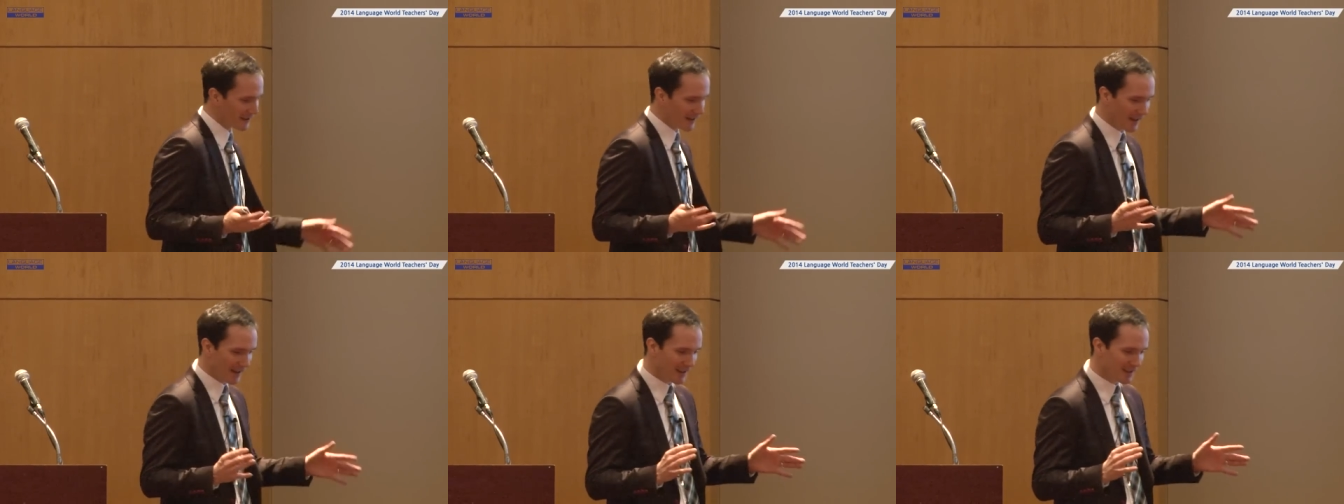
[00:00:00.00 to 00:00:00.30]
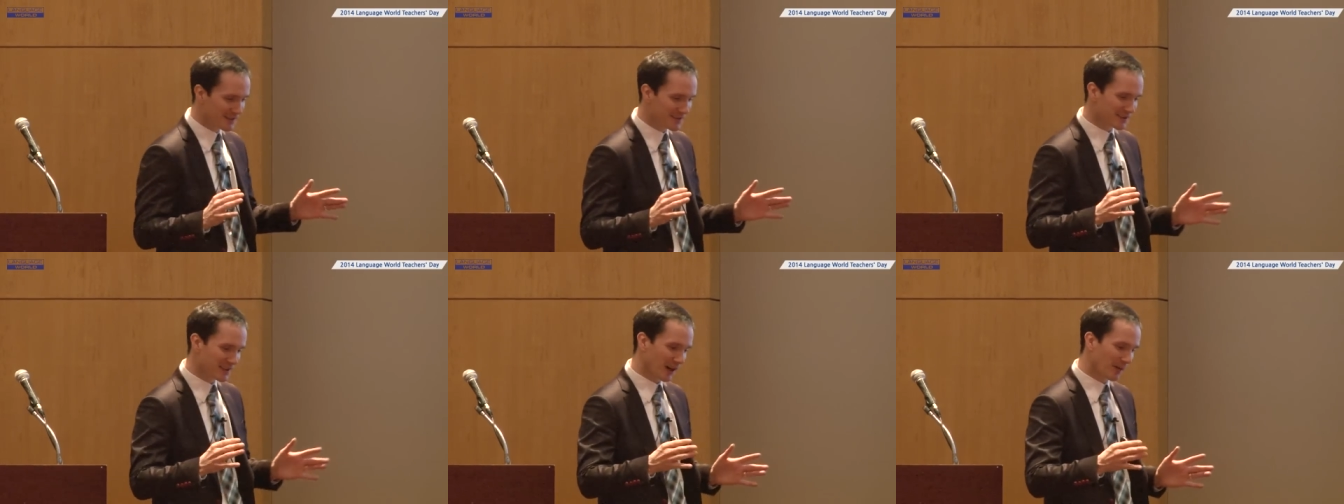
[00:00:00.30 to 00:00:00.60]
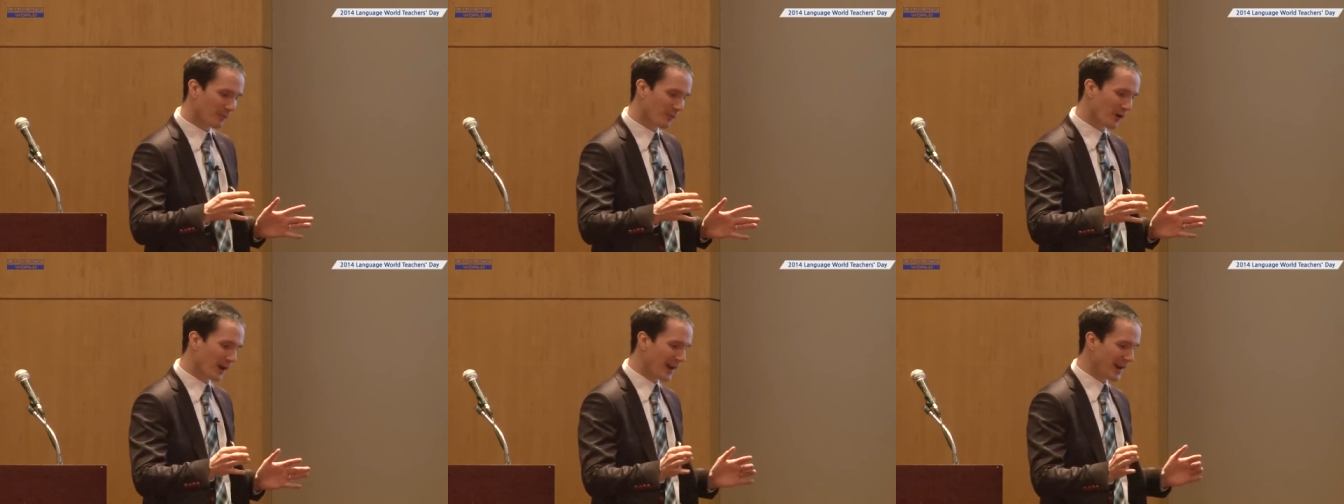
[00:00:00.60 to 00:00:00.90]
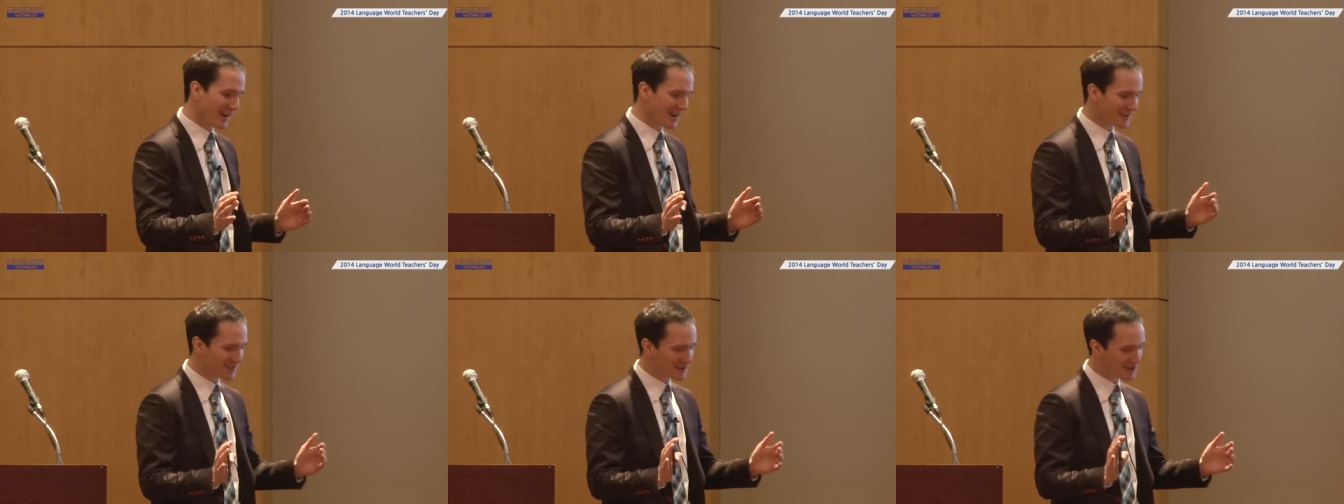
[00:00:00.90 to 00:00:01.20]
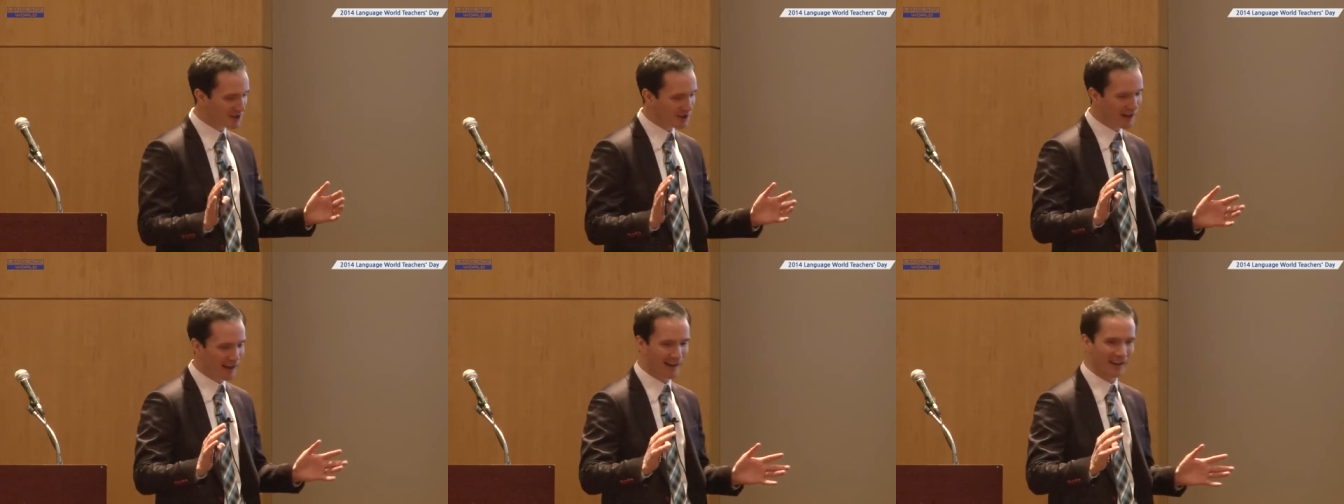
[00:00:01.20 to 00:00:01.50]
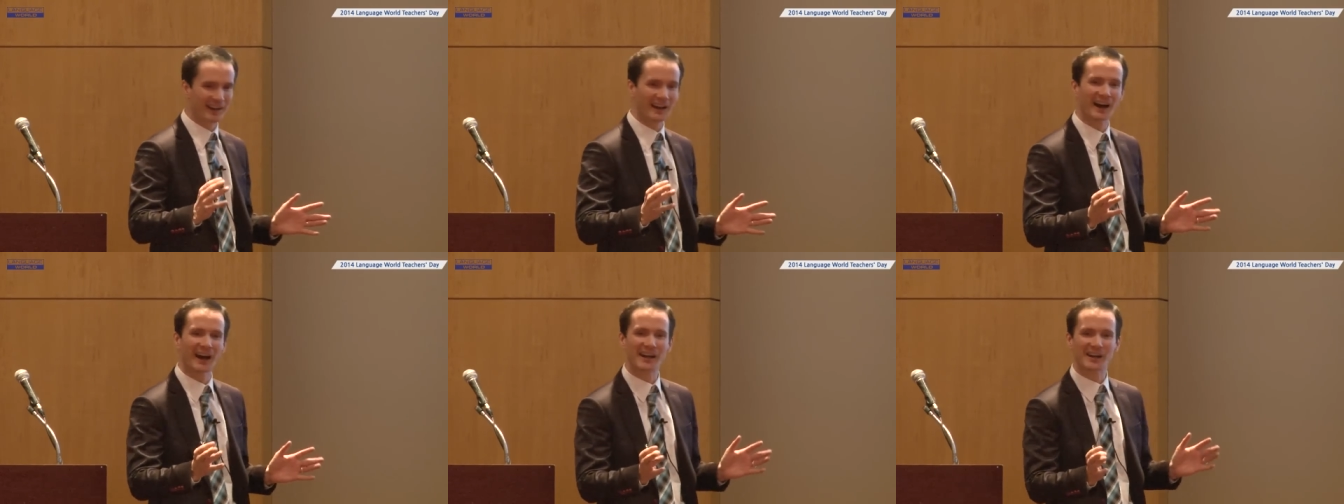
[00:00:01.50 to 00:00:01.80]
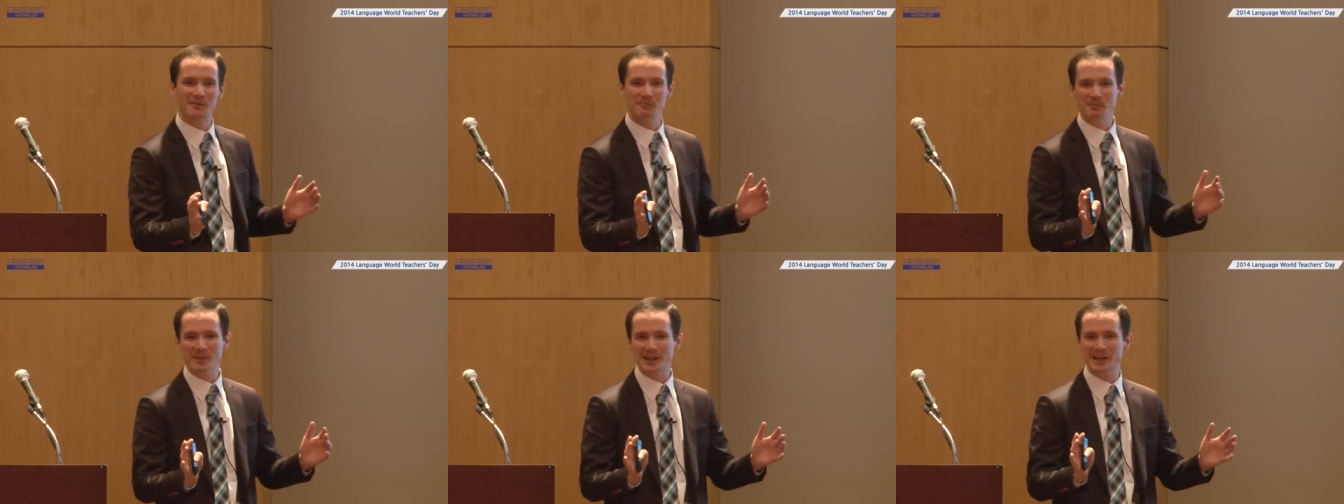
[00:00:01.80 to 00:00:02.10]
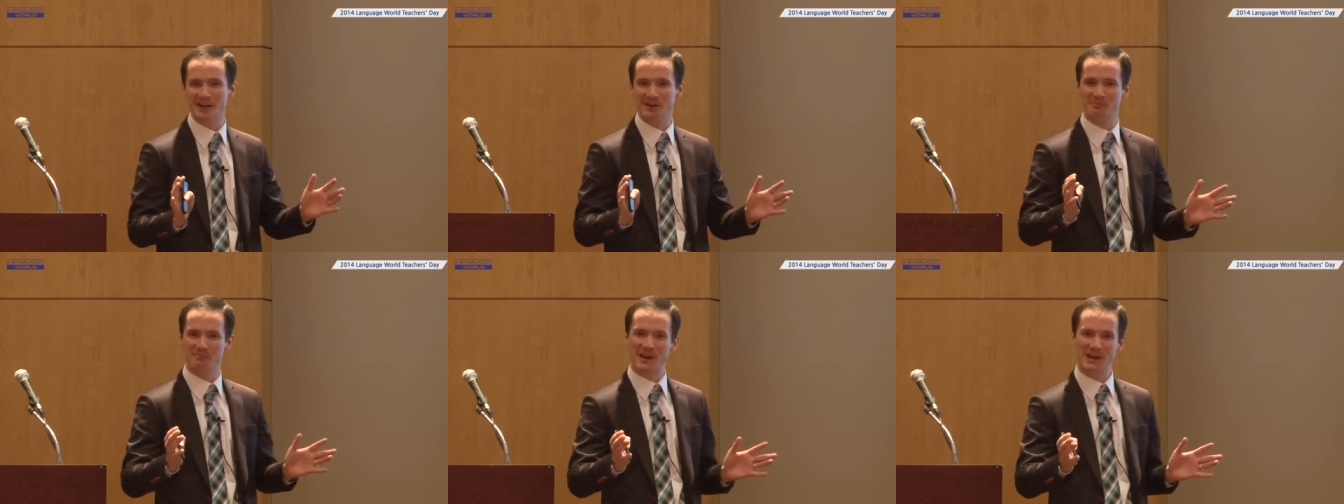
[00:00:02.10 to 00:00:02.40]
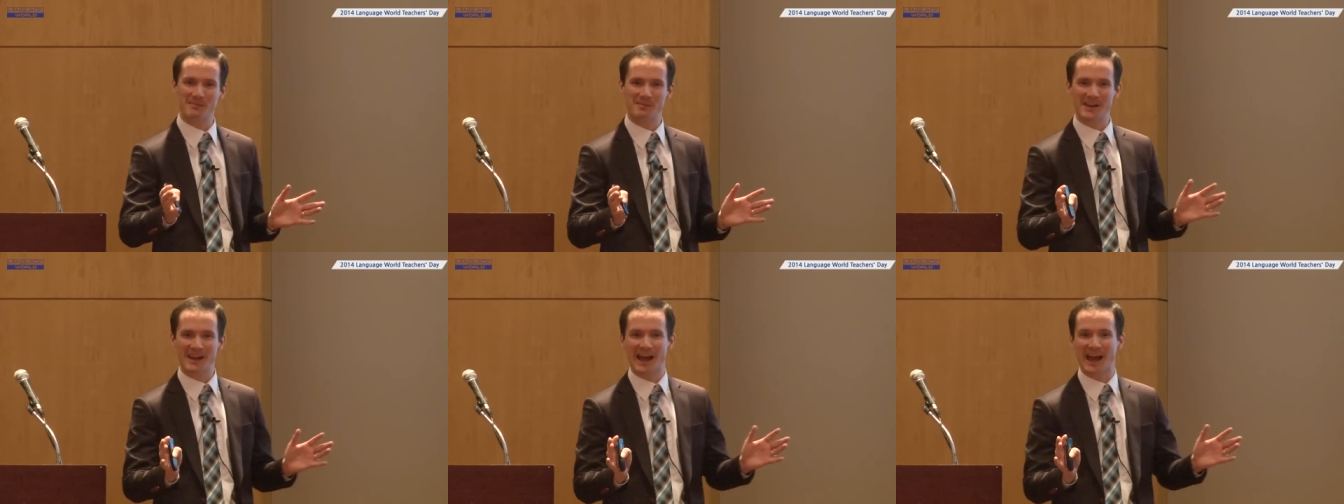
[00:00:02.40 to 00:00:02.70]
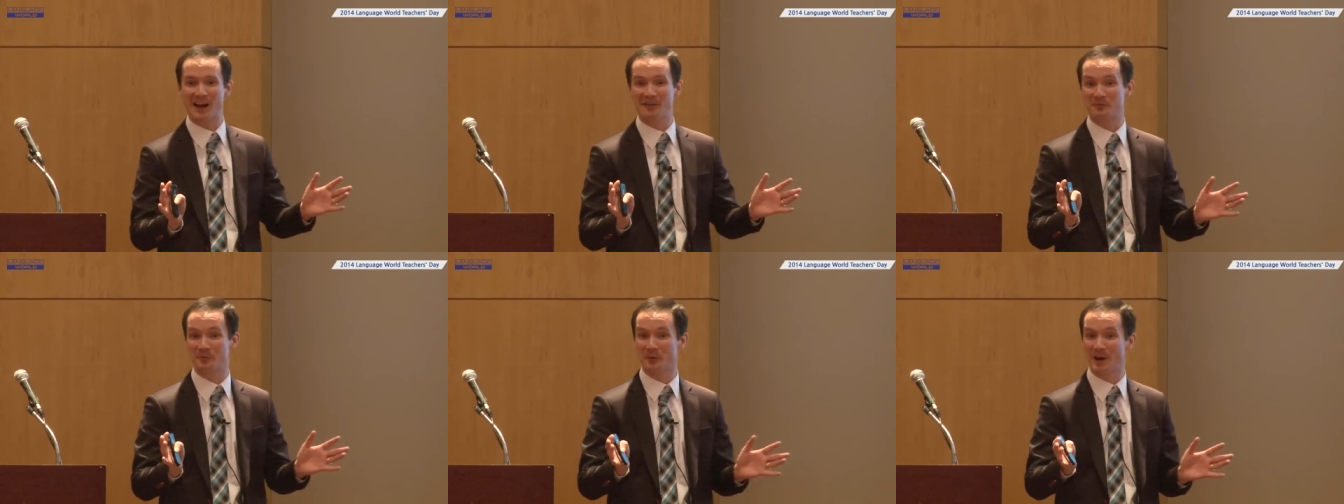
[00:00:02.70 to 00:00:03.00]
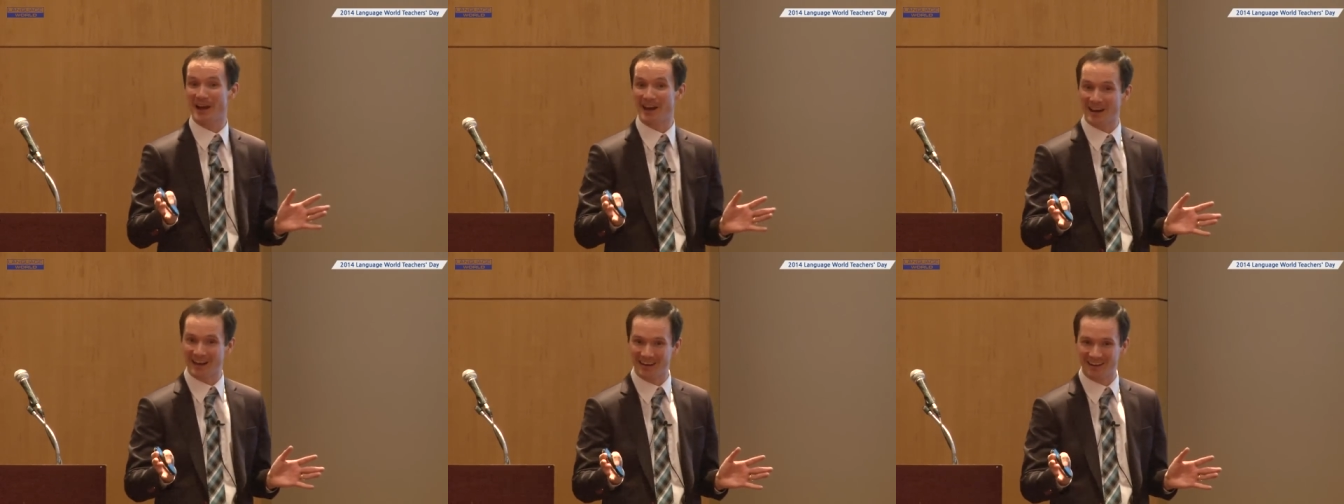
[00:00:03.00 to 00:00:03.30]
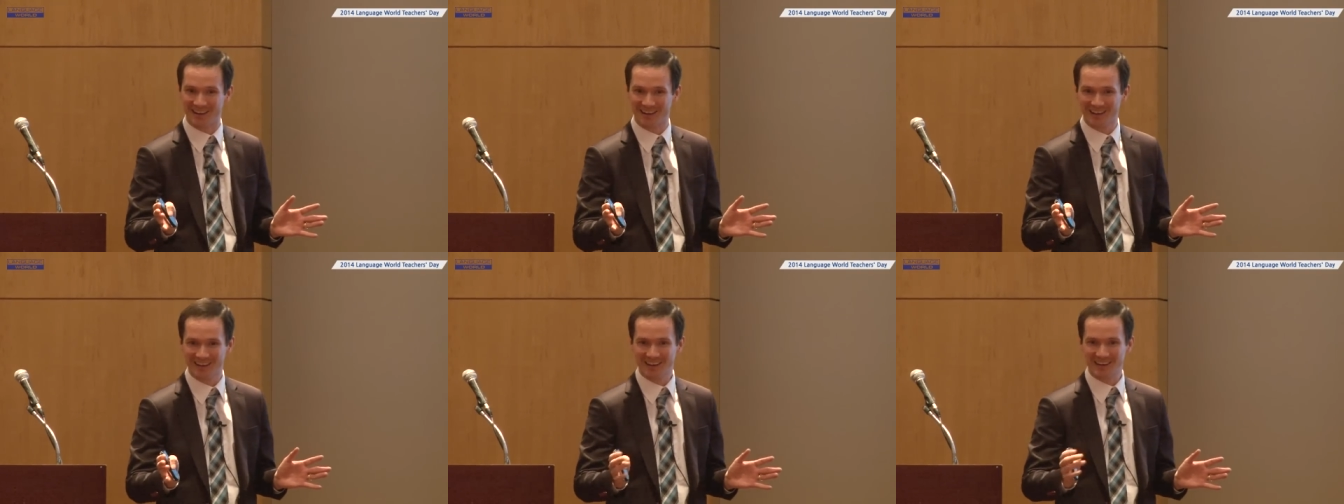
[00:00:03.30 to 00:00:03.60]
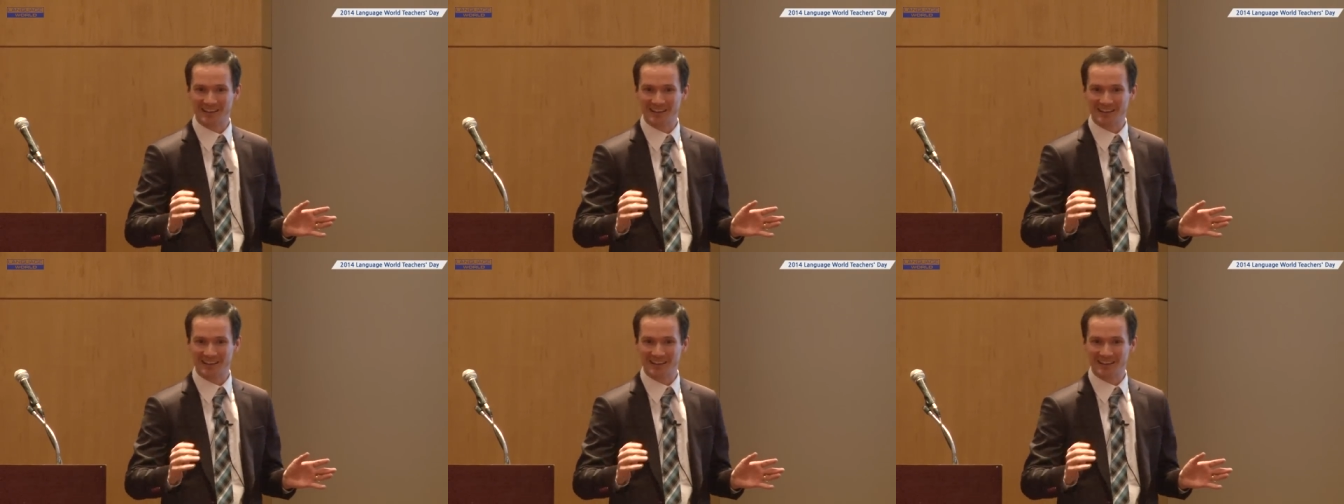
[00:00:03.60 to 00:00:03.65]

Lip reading: in some ways, you got to kind of meet them maybe halfway.